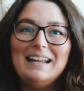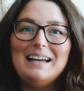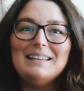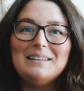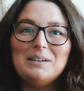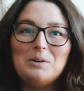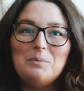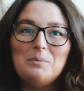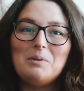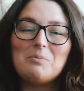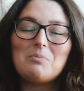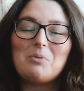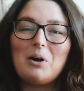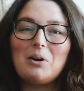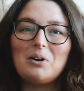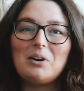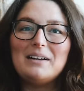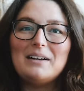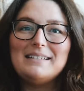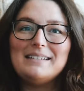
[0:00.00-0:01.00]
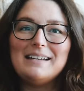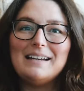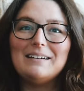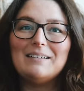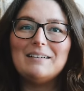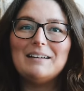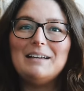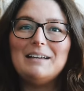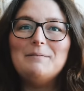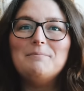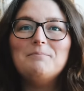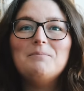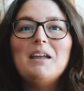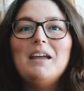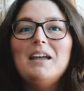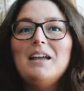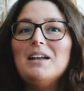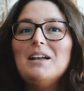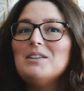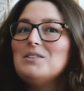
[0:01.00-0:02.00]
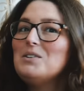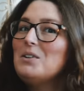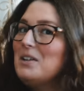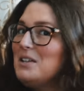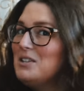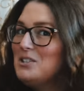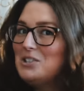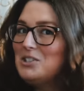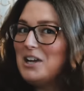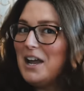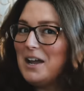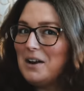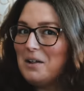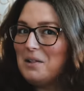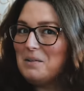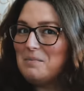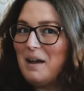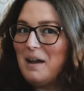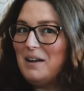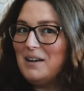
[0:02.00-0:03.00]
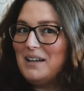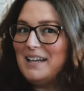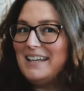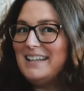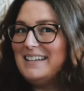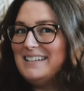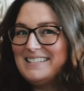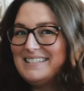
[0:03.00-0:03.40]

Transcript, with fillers: a little bit of progress done on it. So let's chat all about it.